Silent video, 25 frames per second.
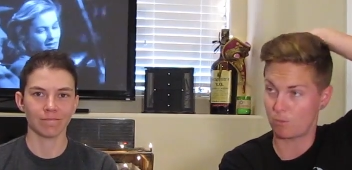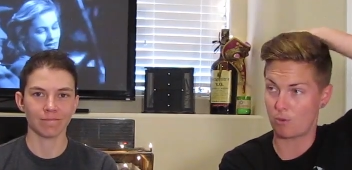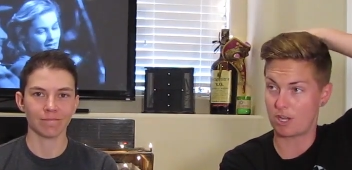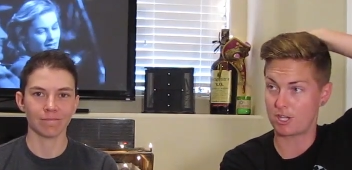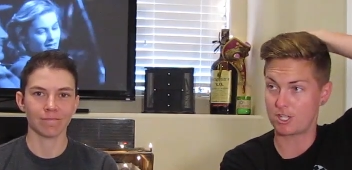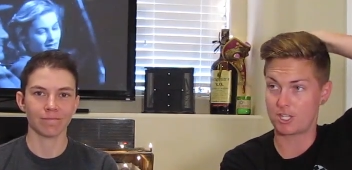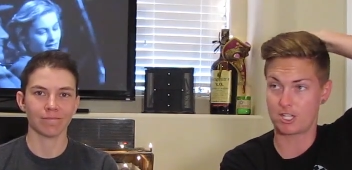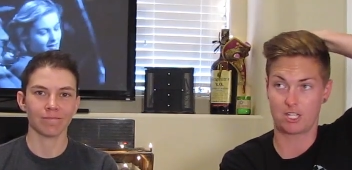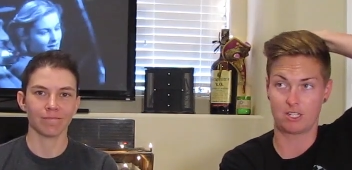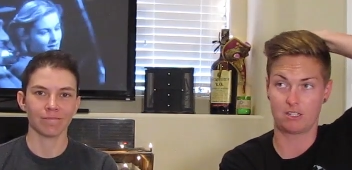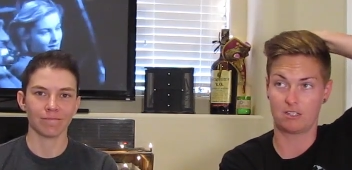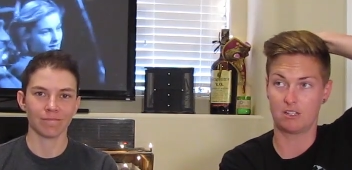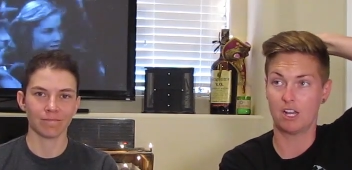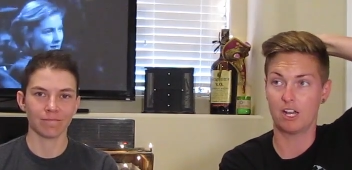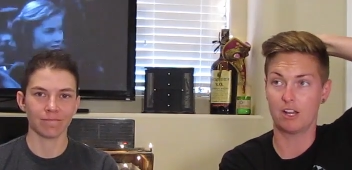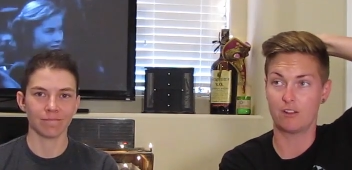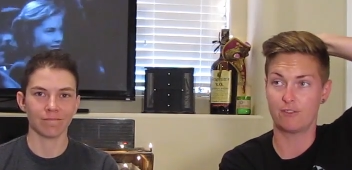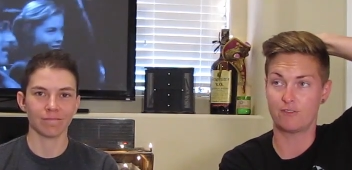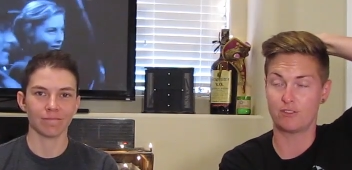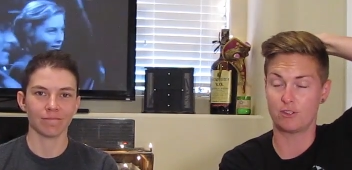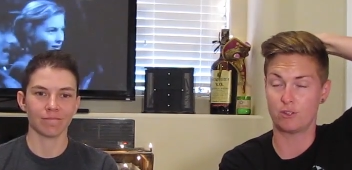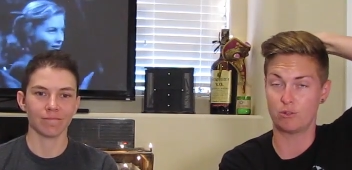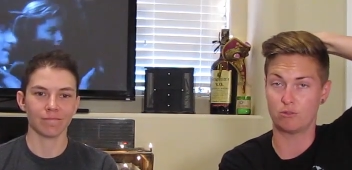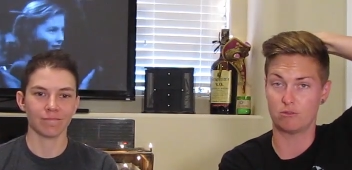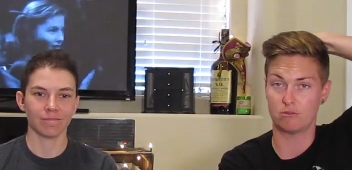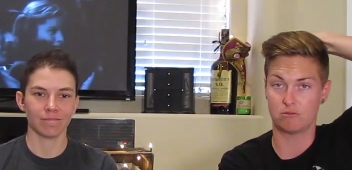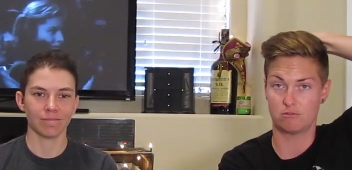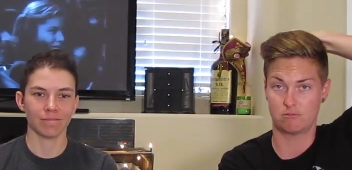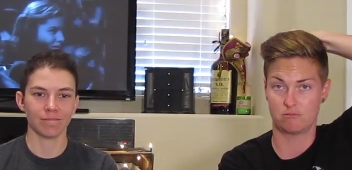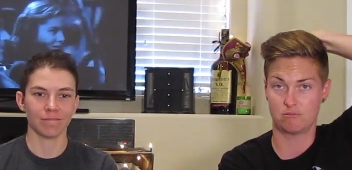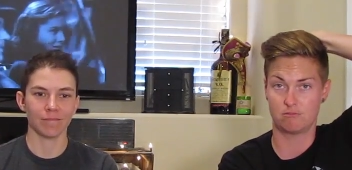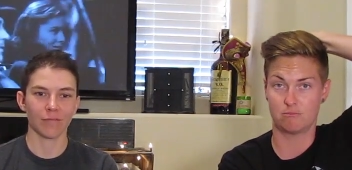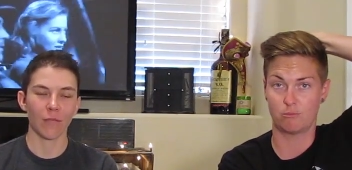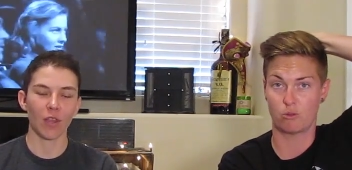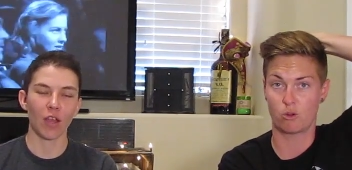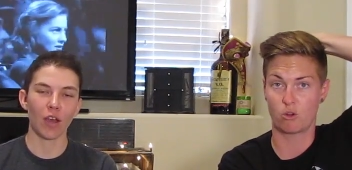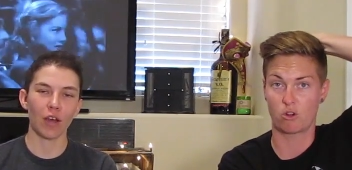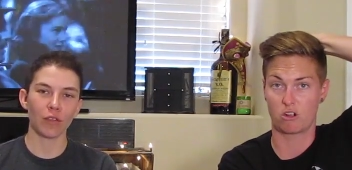Speaker 1: watching a few
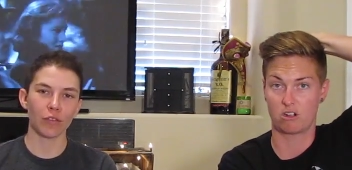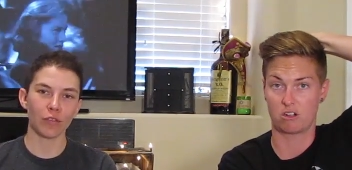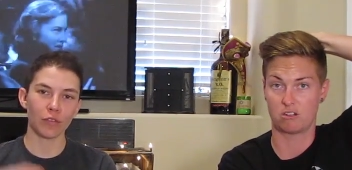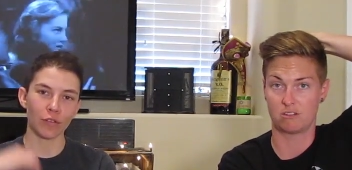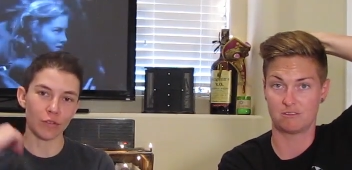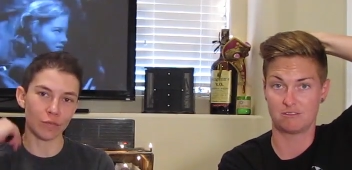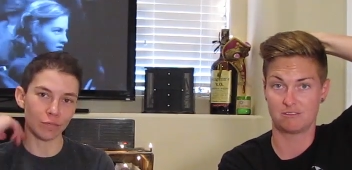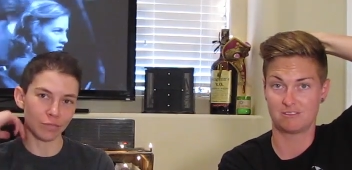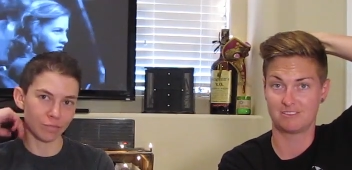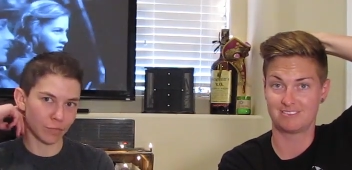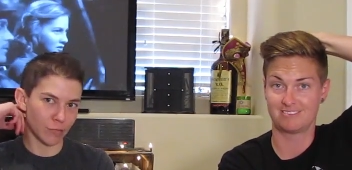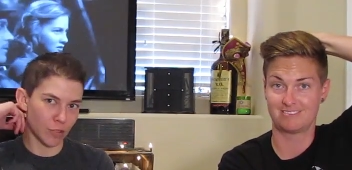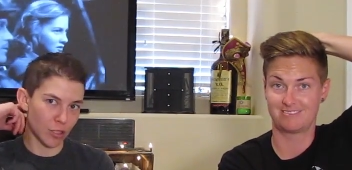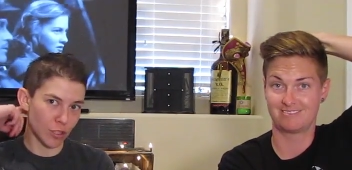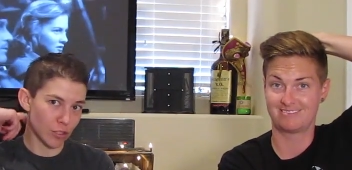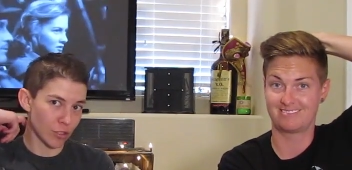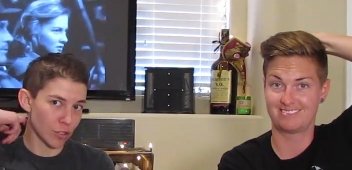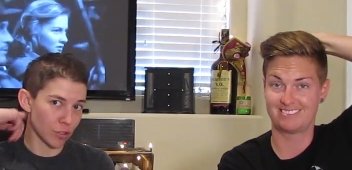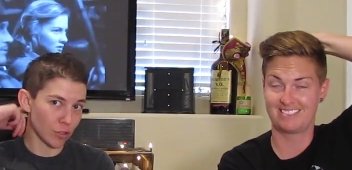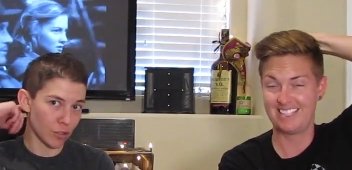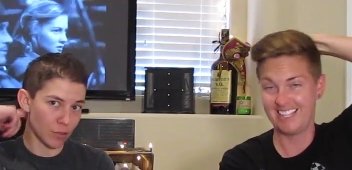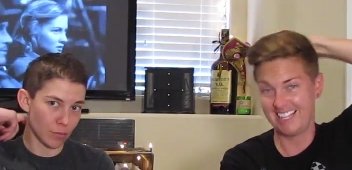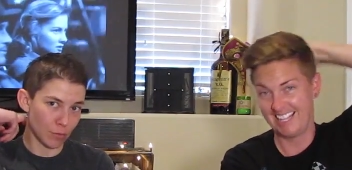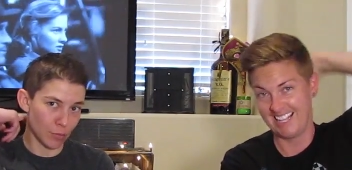more. other gajillion